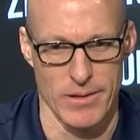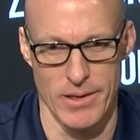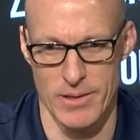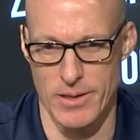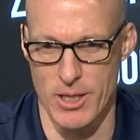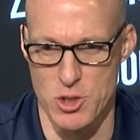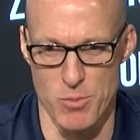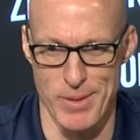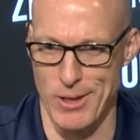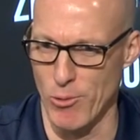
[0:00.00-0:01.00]
And
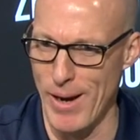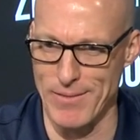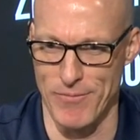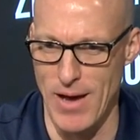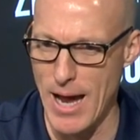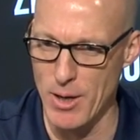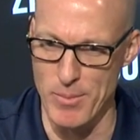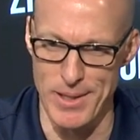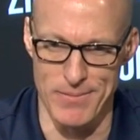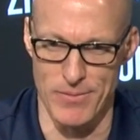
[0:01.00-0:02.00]
should be a great
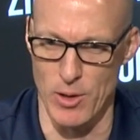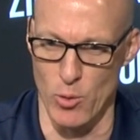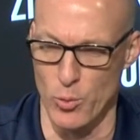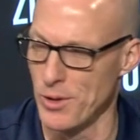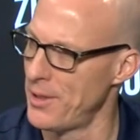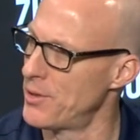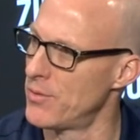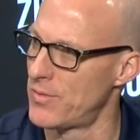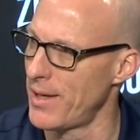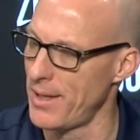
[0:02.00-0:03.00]
environment. They're a really
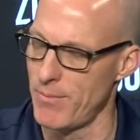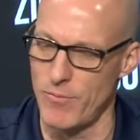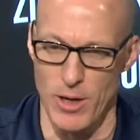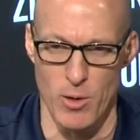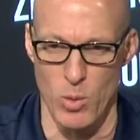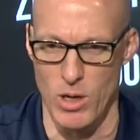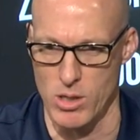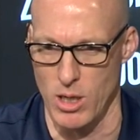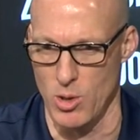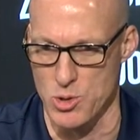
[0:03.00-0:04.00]
good team, very well
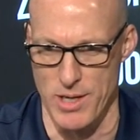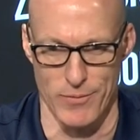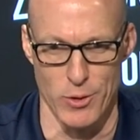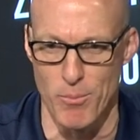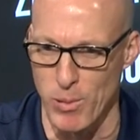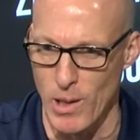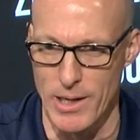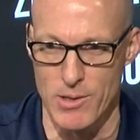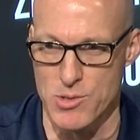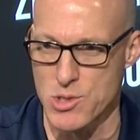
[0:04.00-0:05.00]
coached. They have good
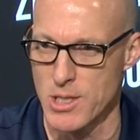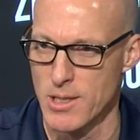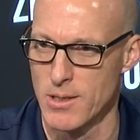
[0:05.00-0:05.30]
players.